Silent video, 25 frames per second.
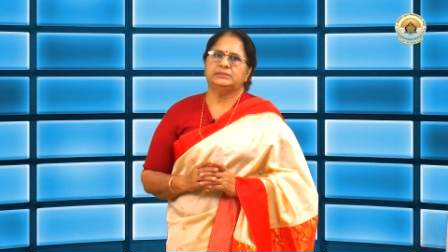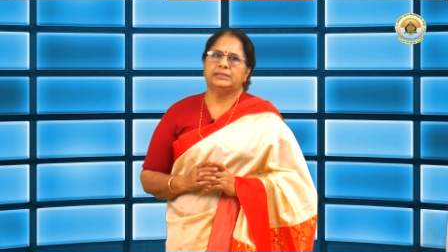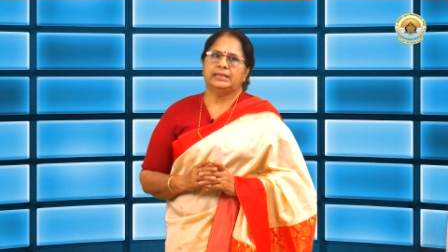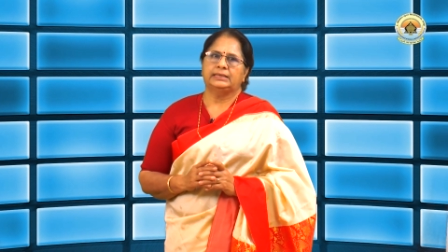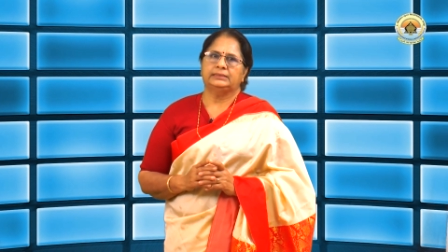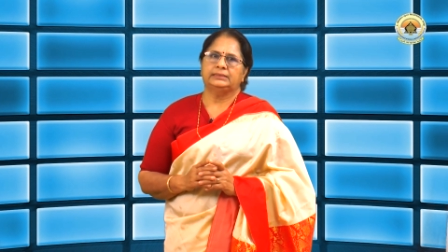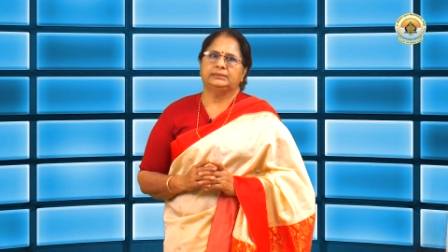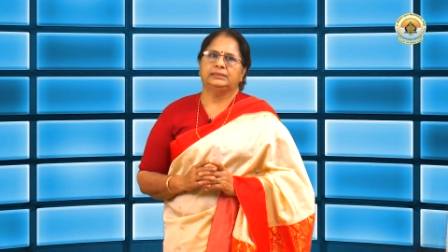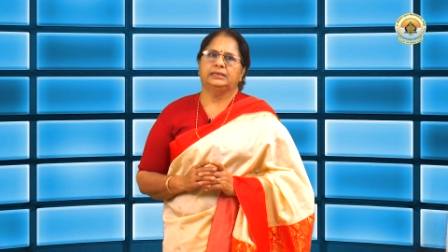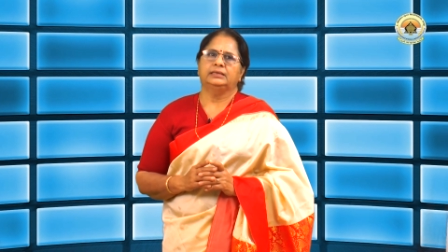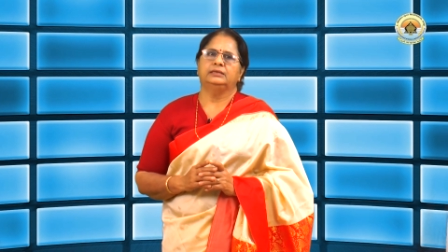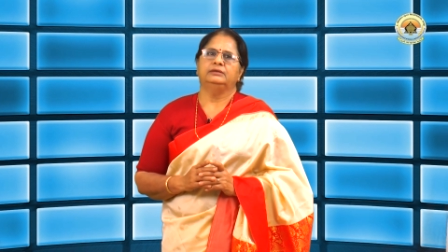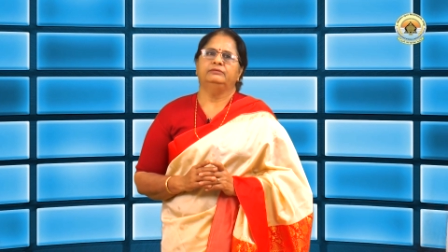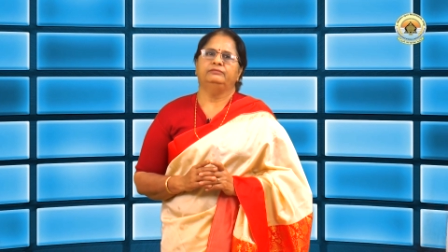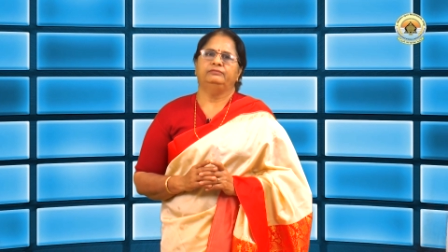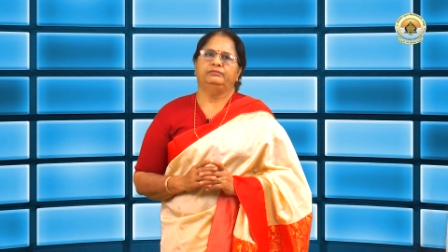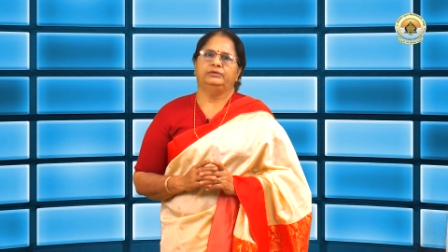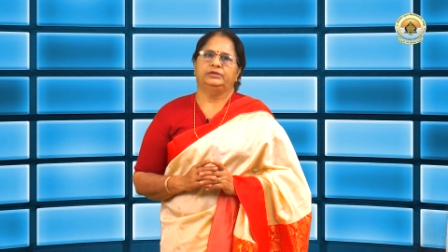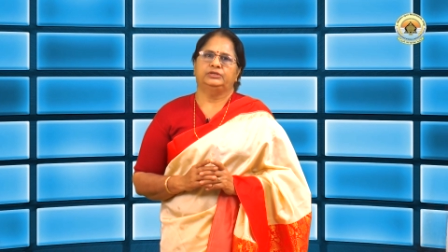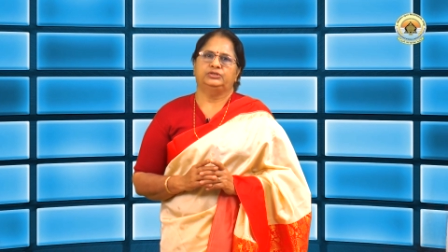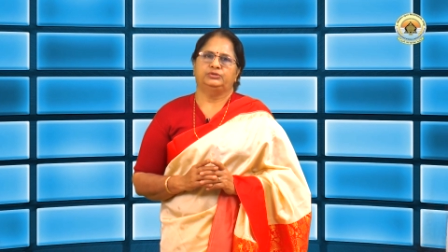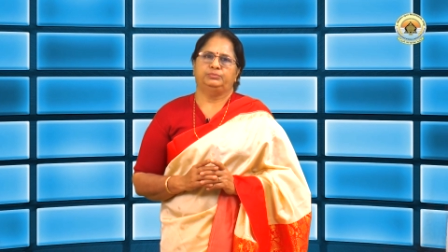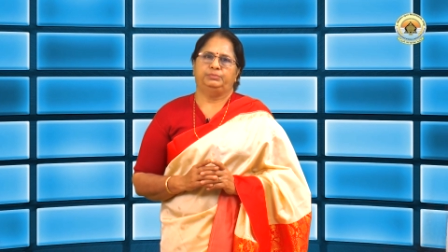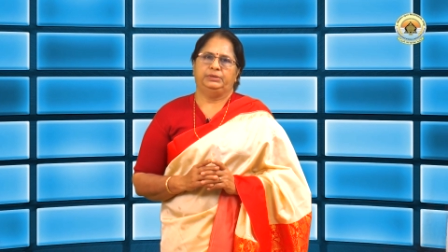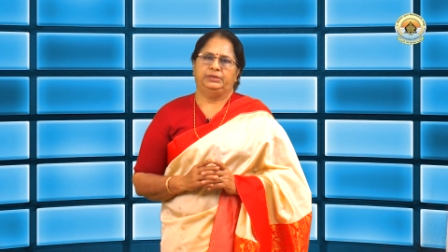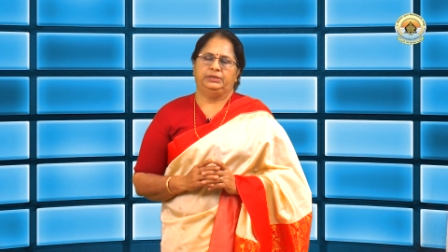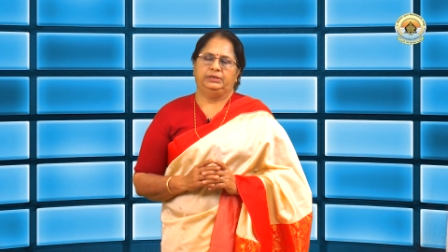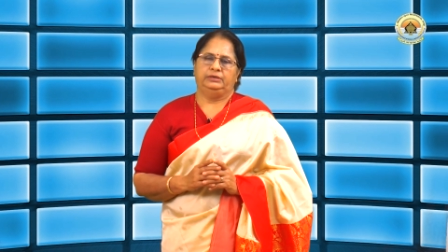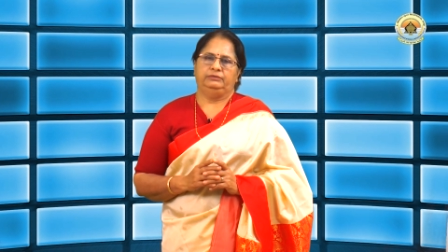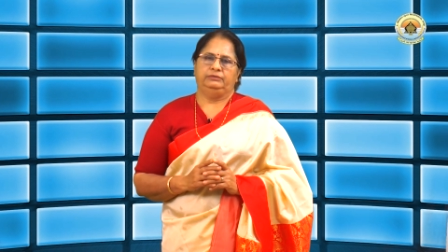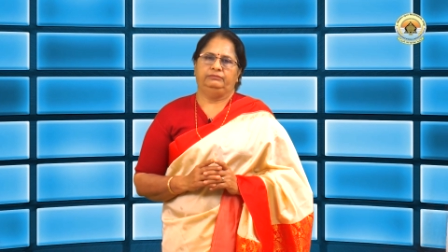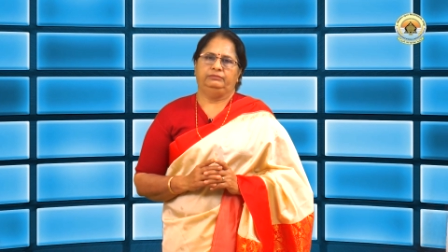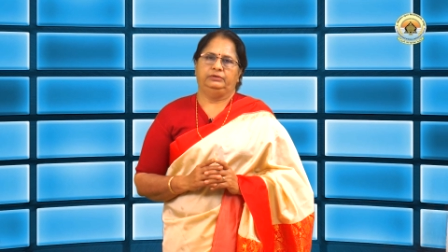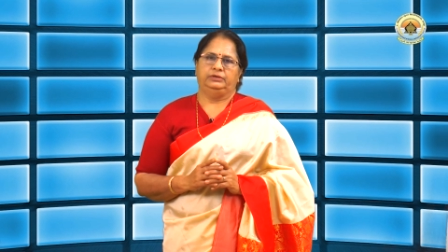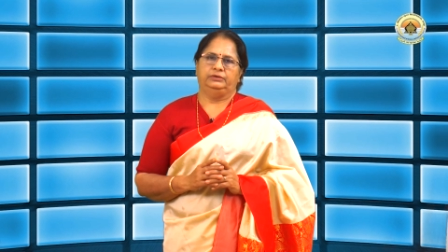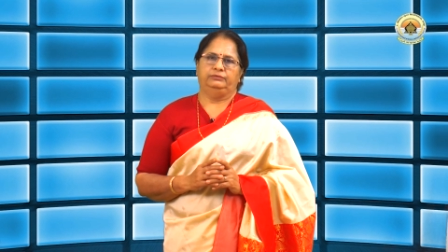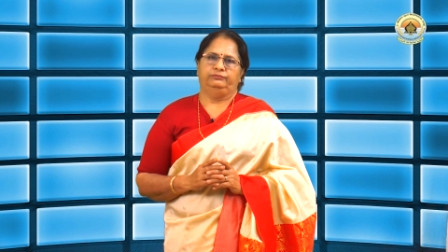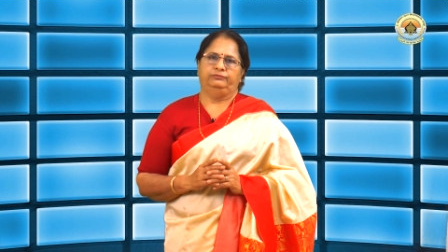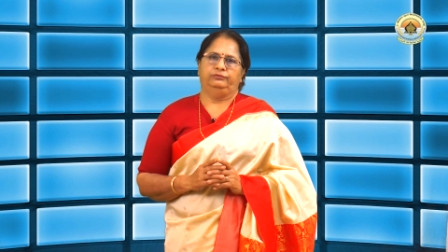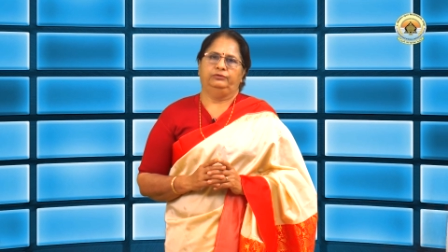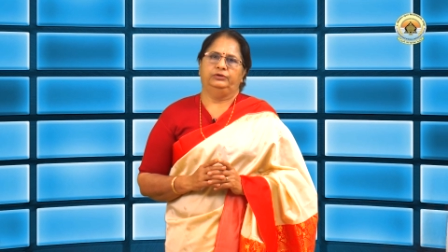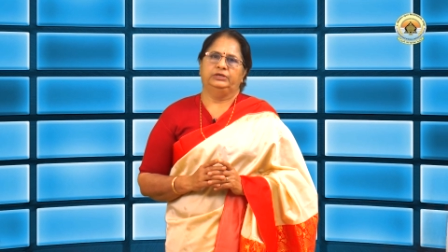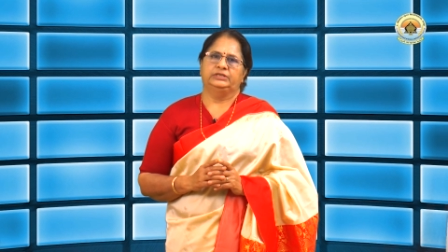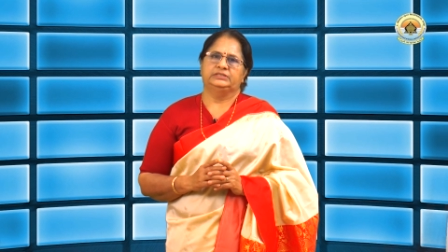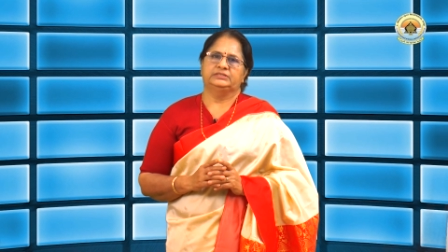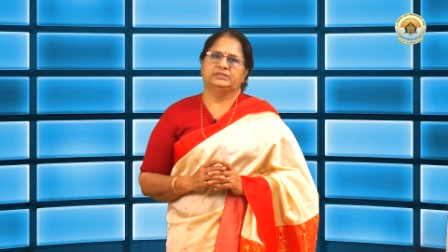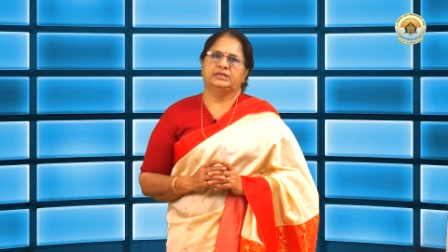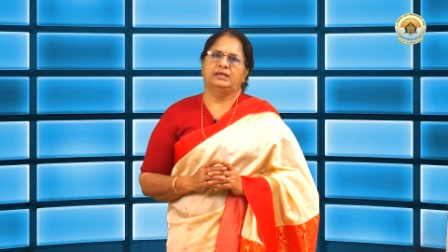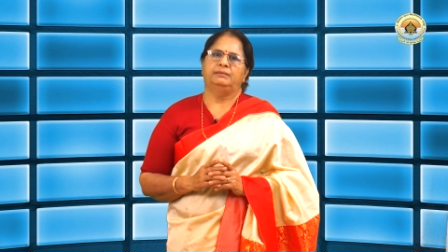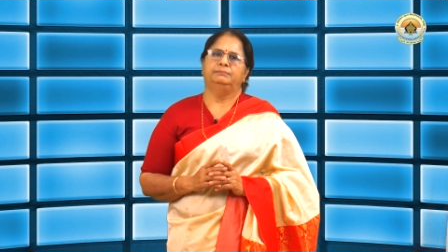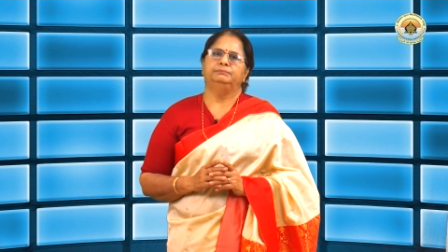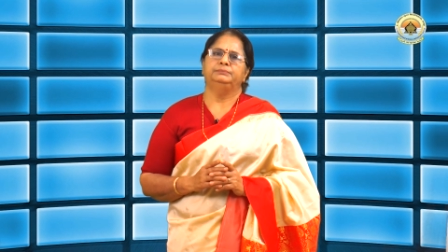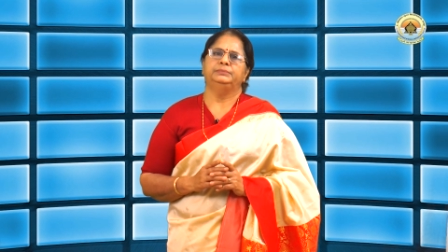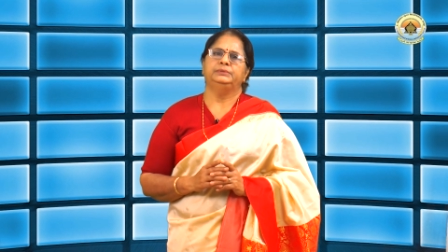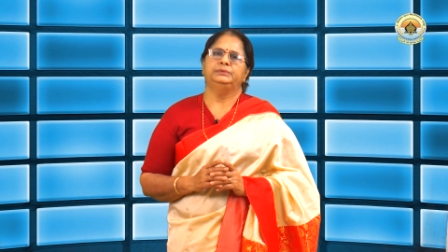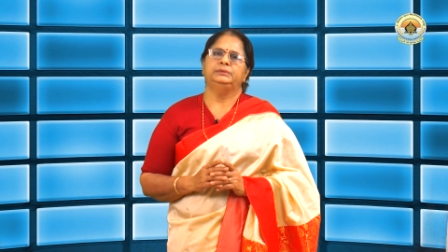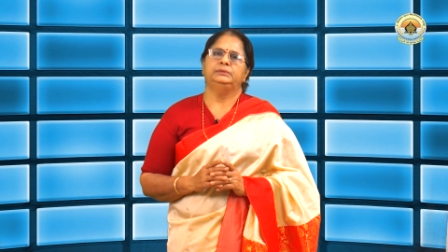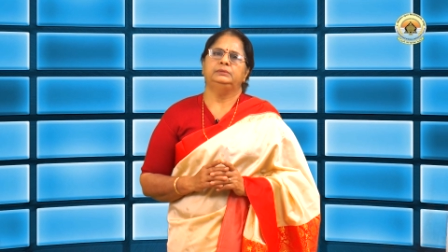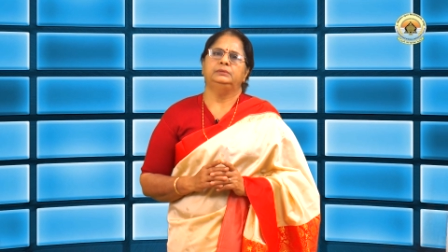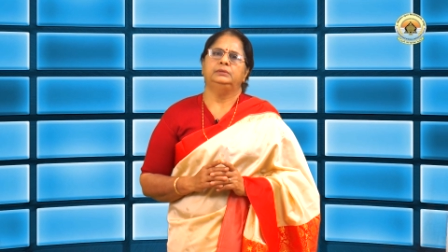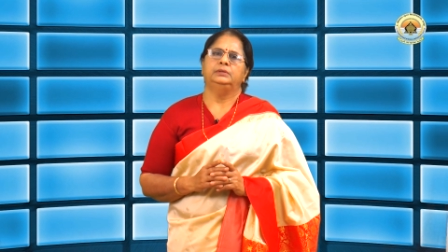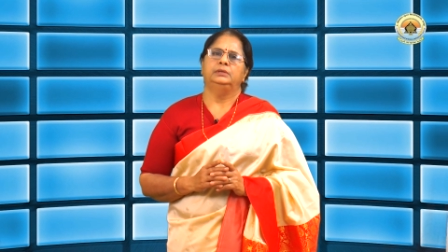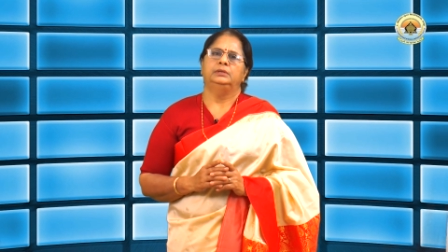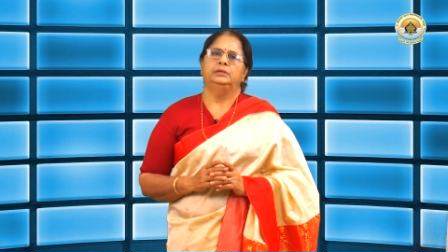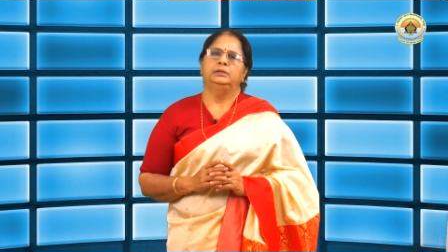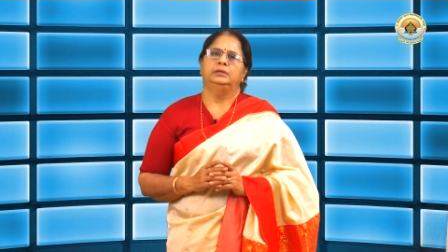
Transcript: that can affect behavior. For example,